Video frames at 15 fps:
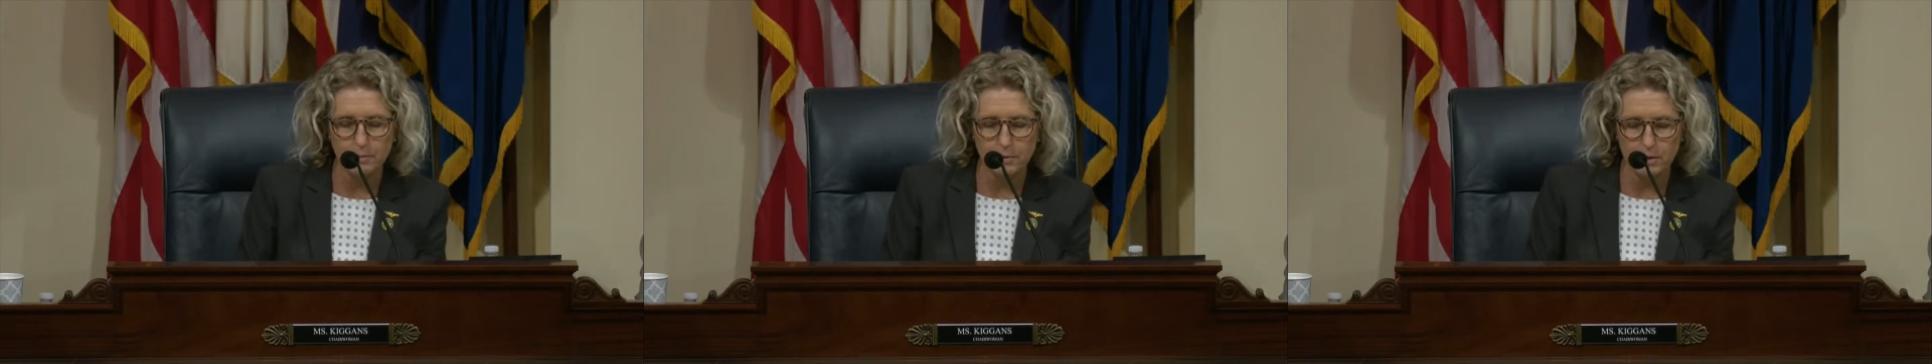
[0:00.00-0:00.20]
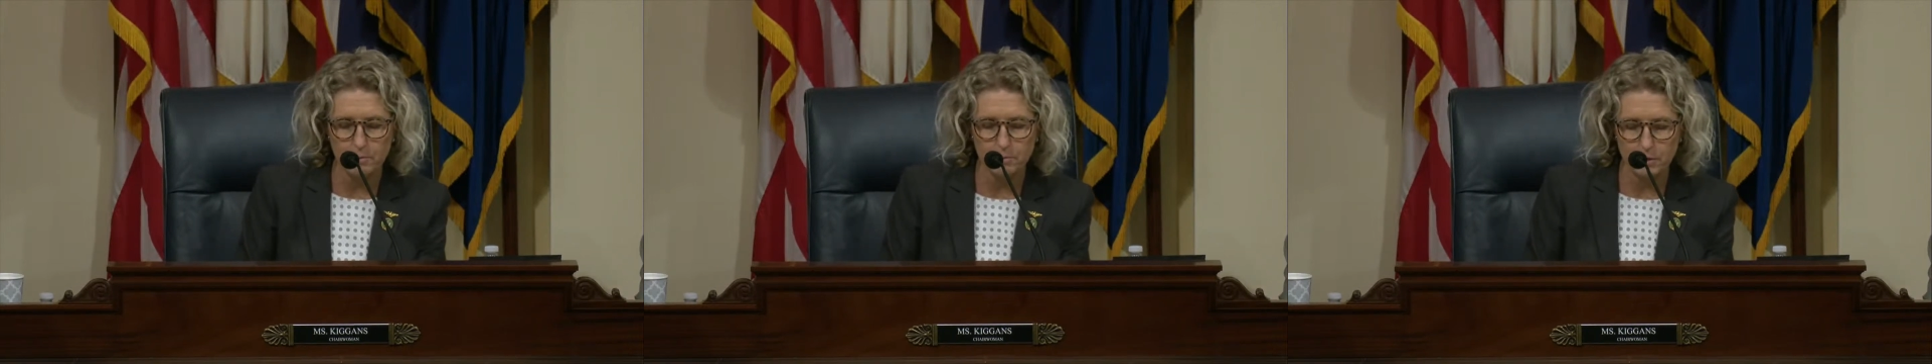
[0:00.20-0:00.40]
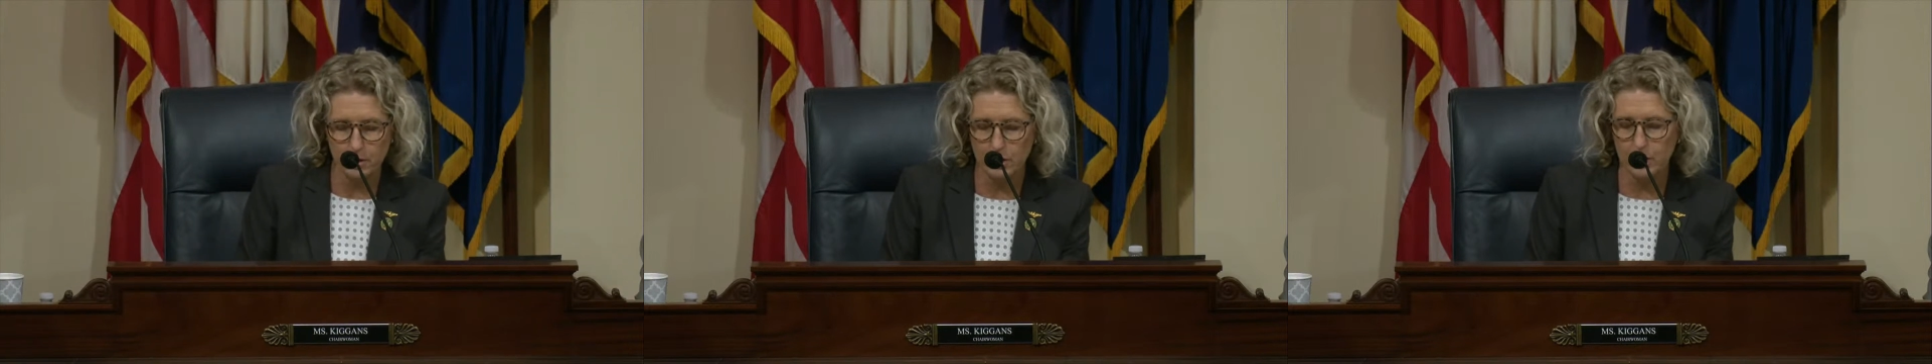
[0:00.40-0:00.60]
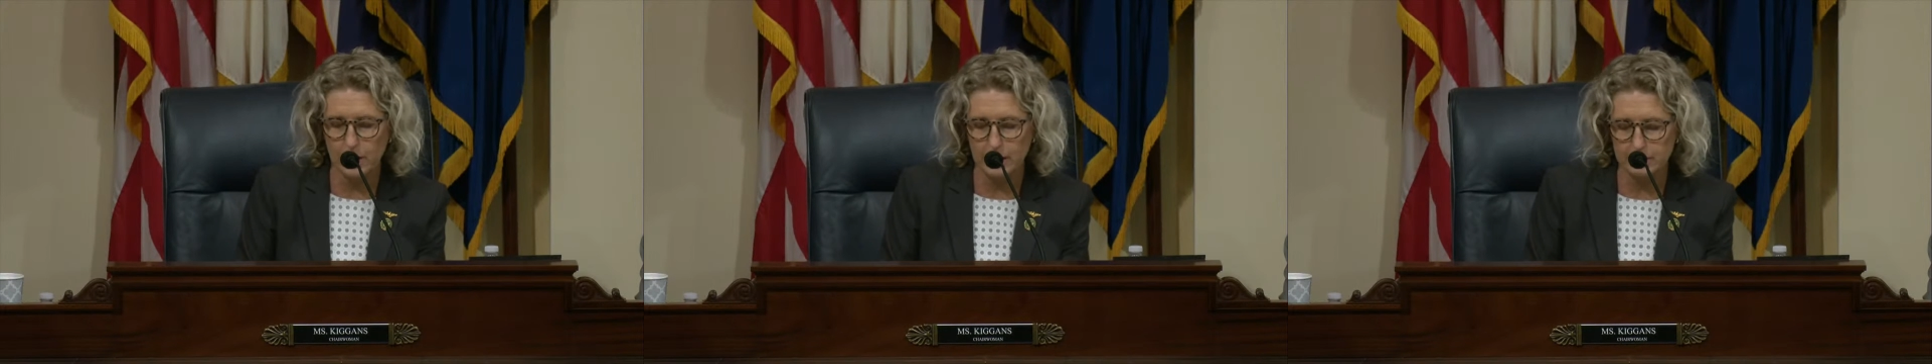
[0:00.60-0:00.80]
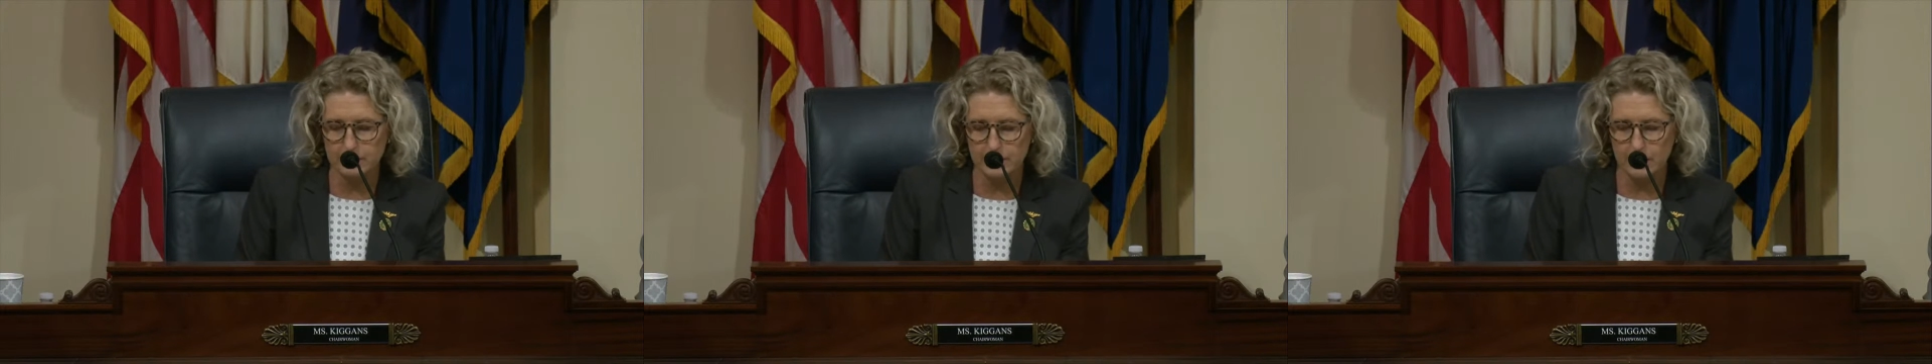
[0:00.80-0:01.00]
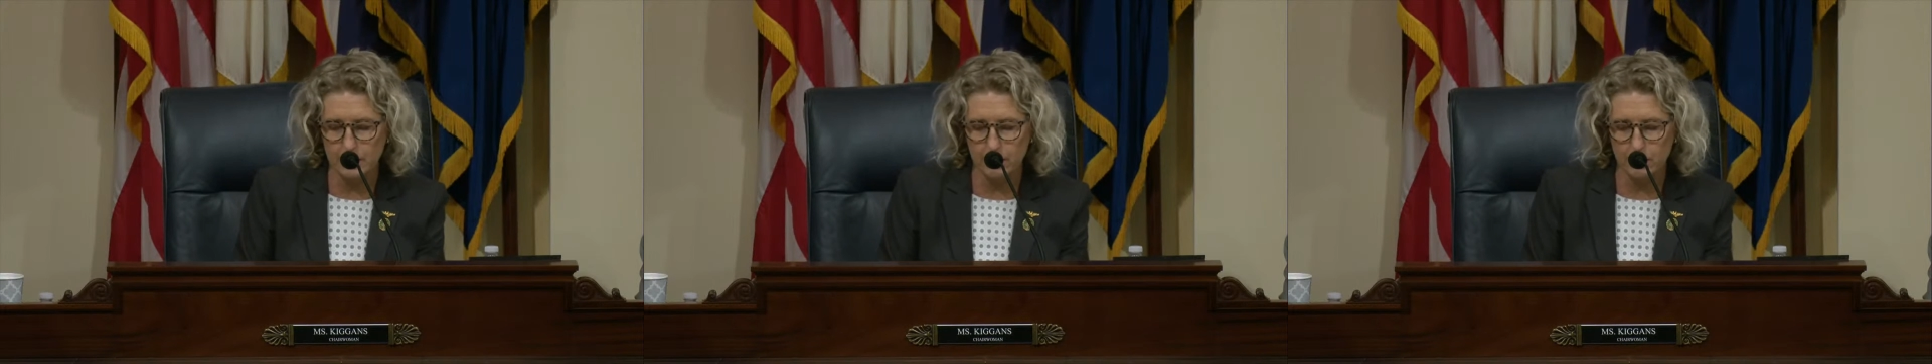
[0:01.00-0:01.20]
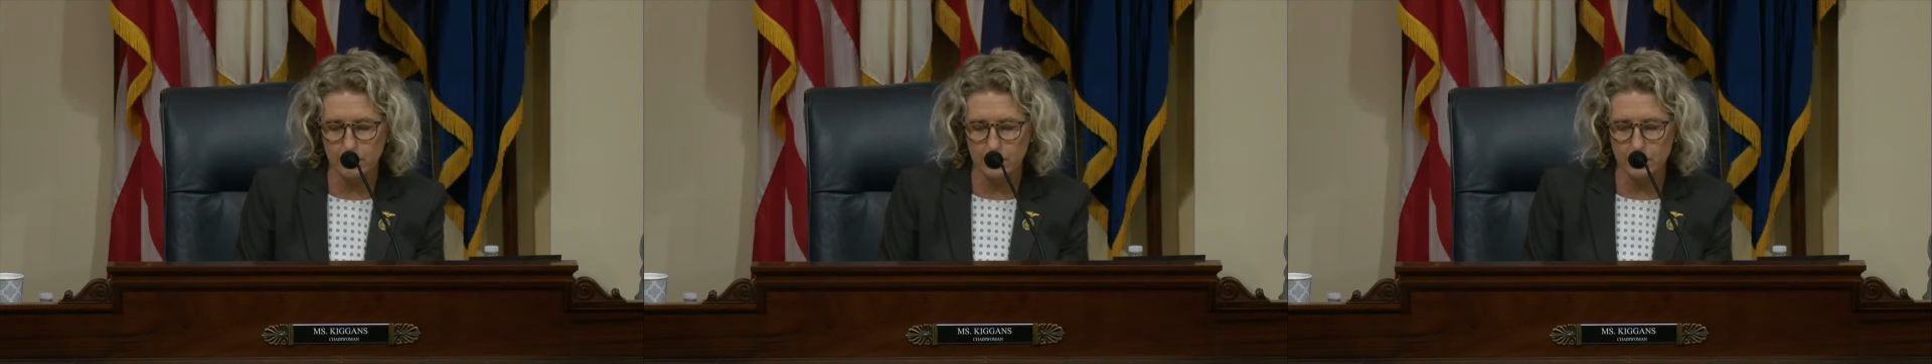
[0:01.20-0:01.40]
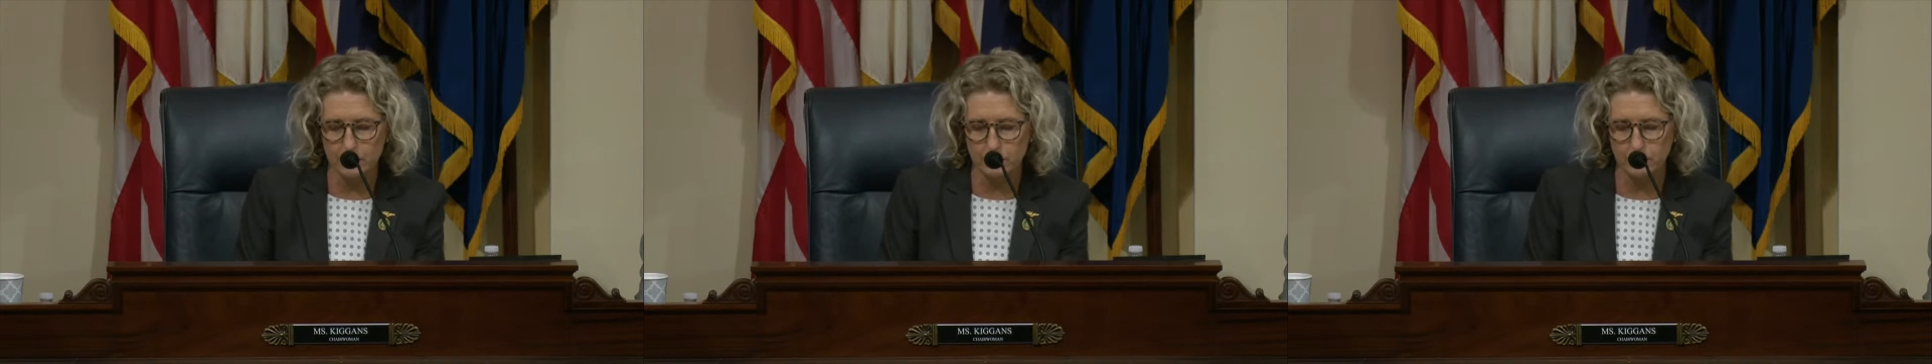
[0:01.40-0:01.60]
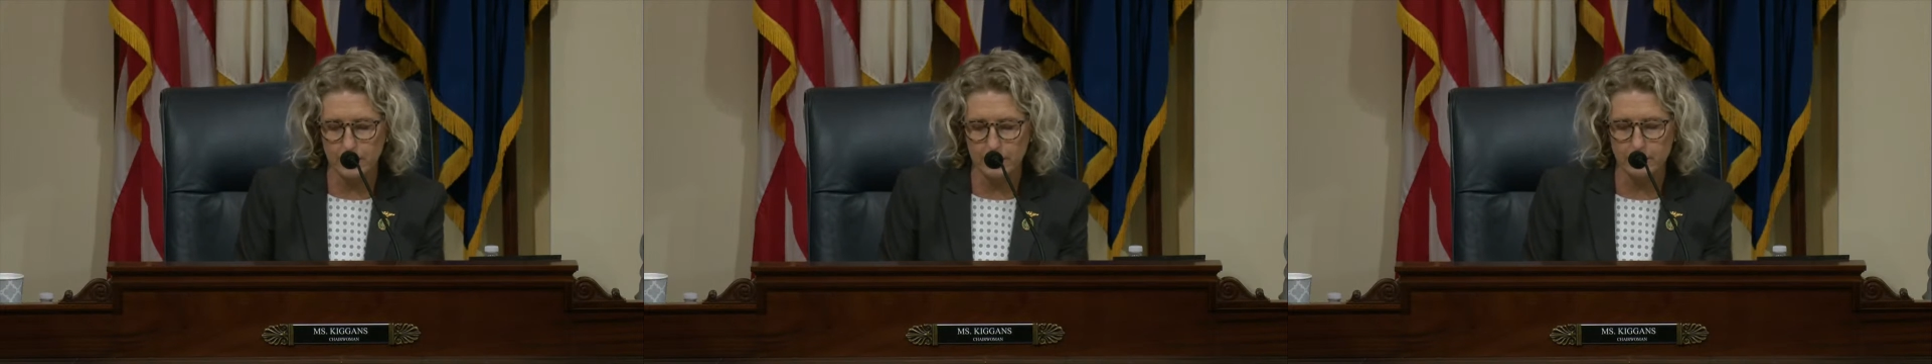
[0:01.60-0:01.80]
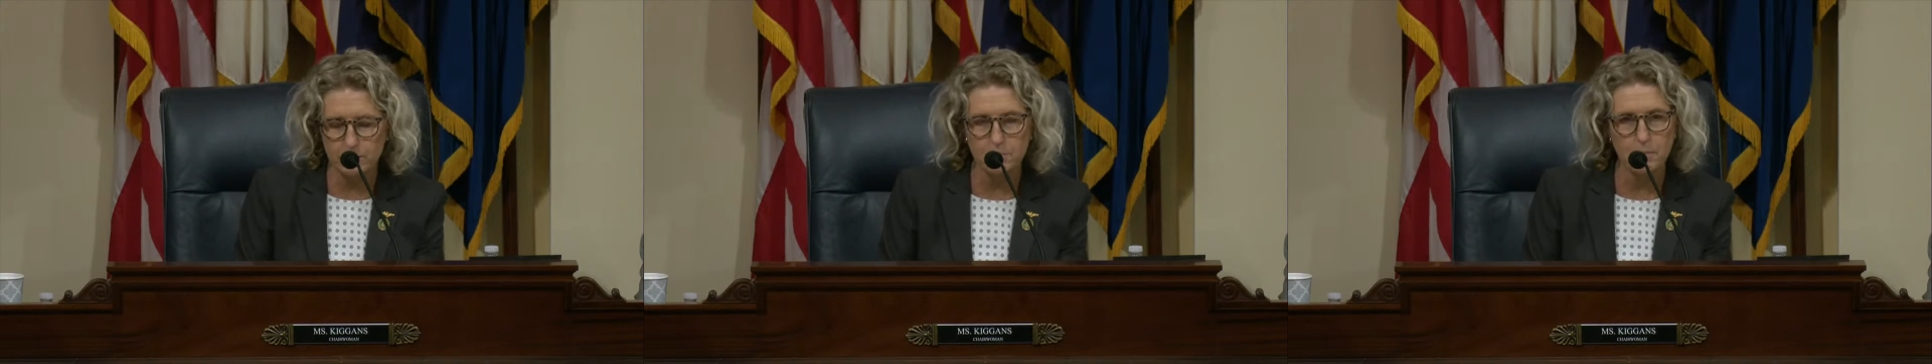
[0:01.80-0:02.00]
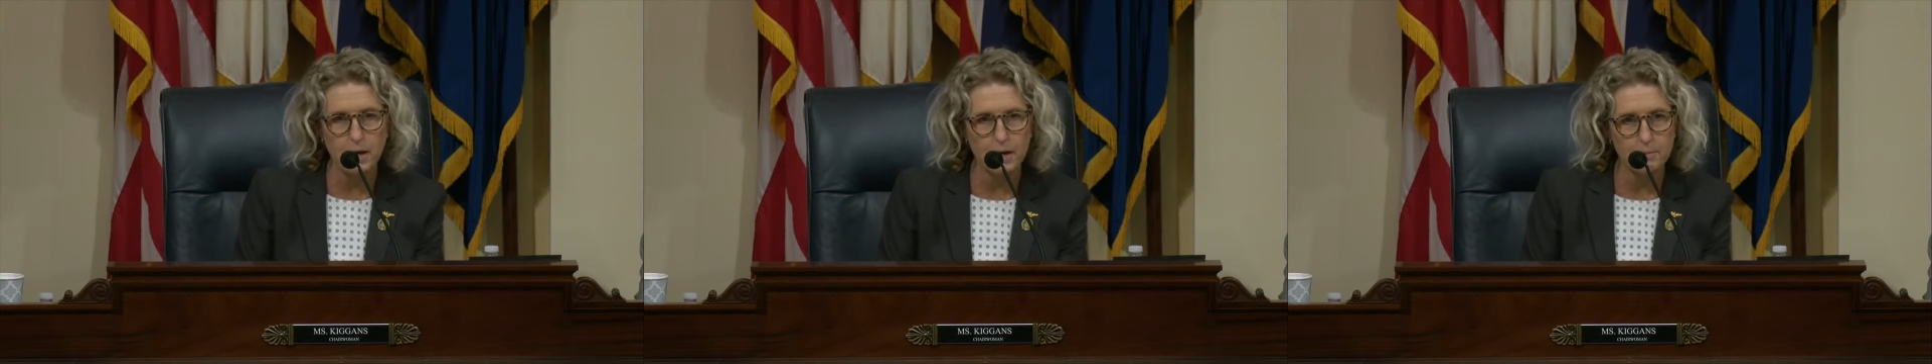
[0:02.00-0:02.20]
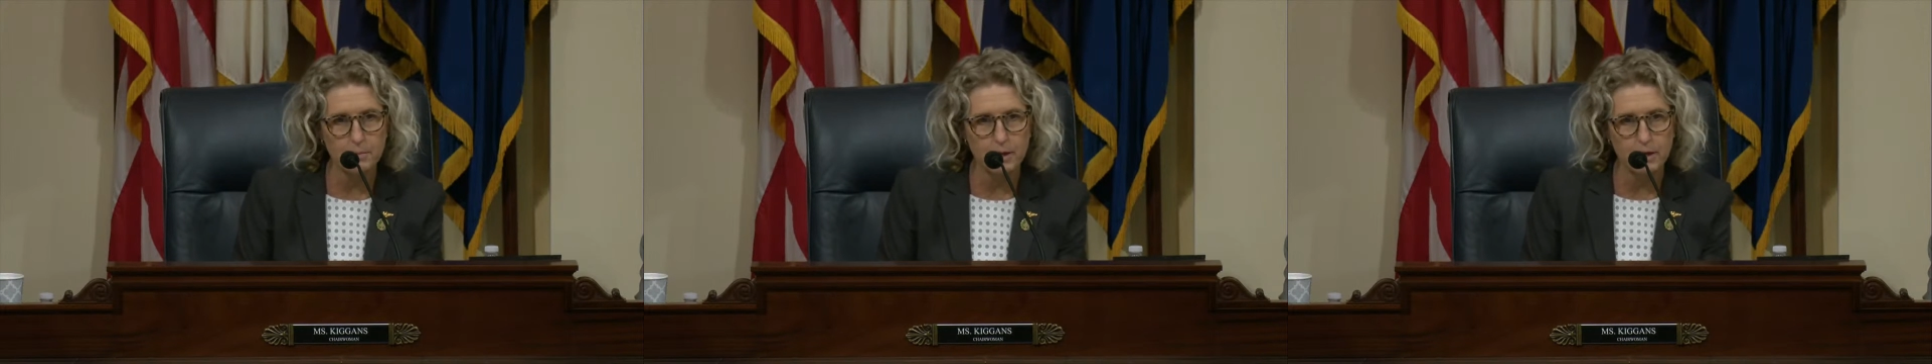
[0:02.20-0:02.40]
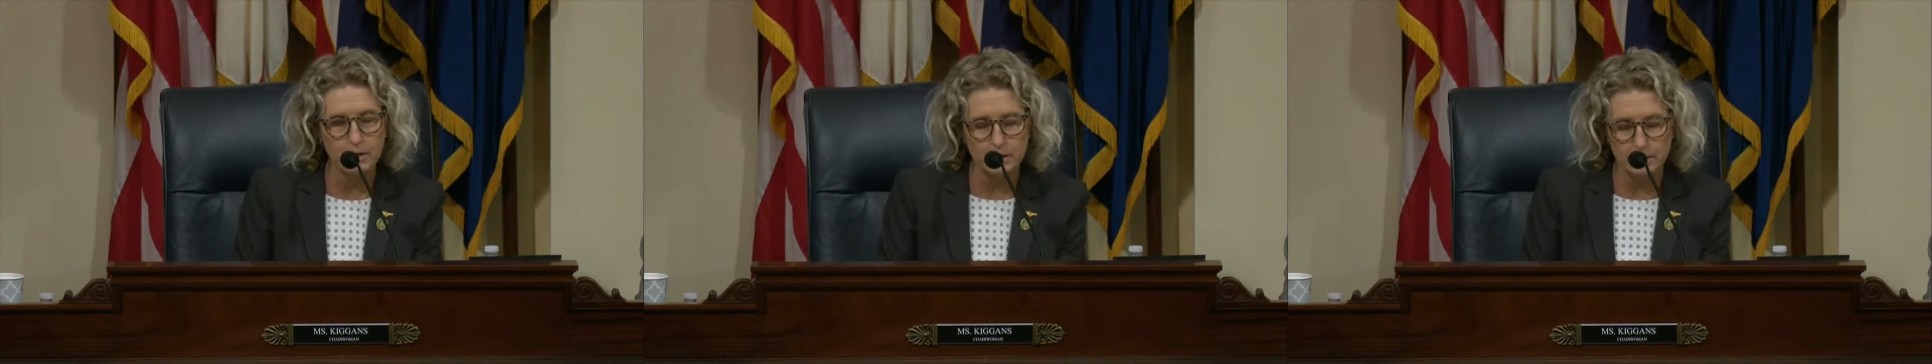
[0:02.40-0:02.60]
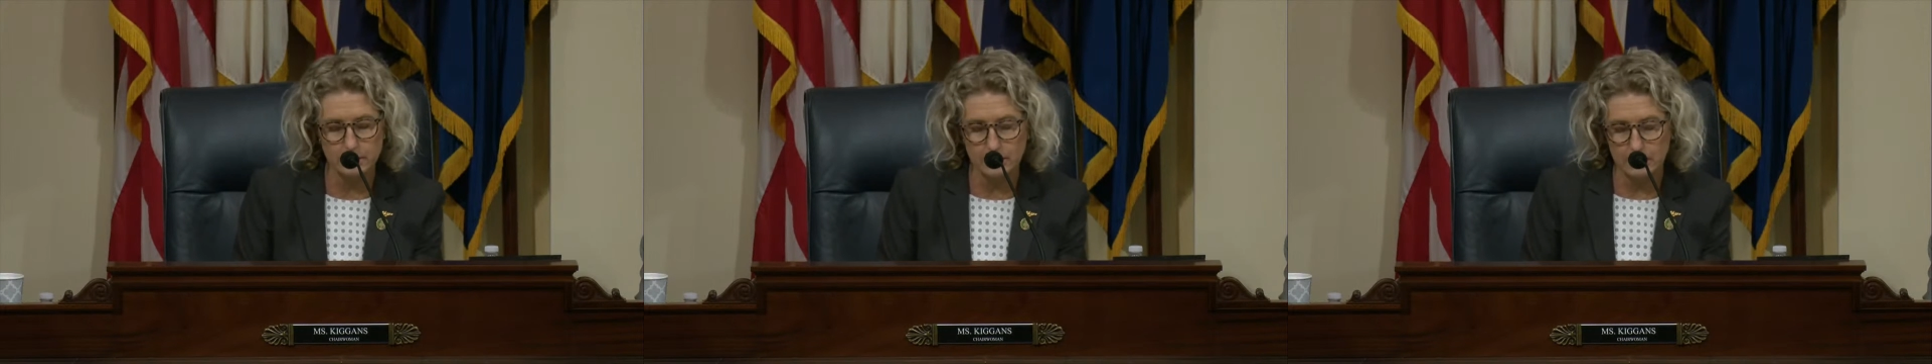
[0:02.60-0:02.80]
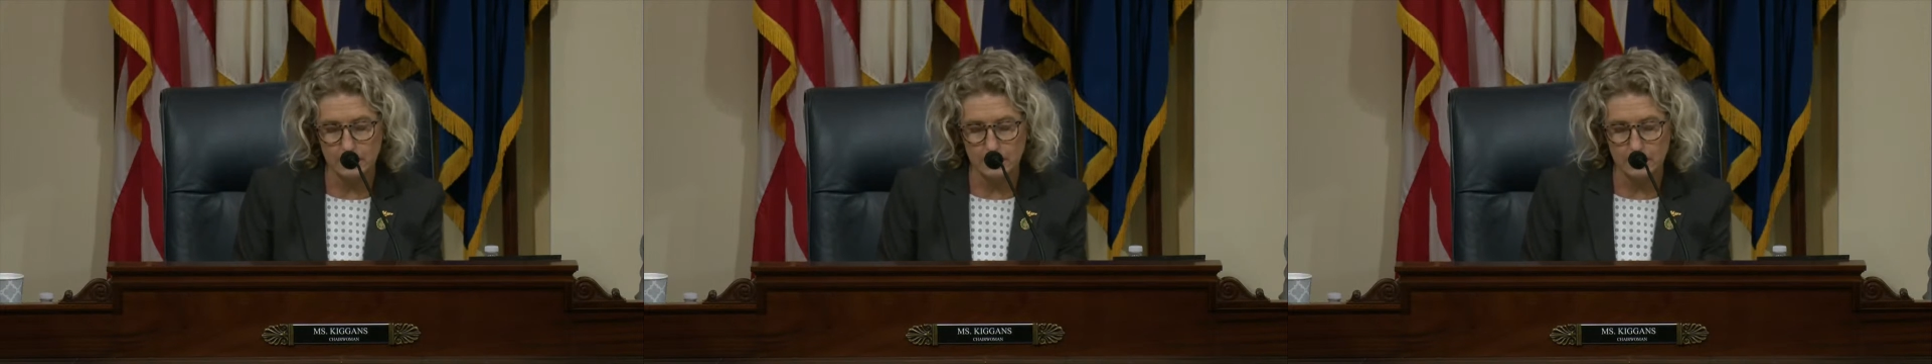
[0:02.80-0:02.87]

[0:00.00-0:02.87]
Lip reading: bureaucrats to cut corners rather than buy American.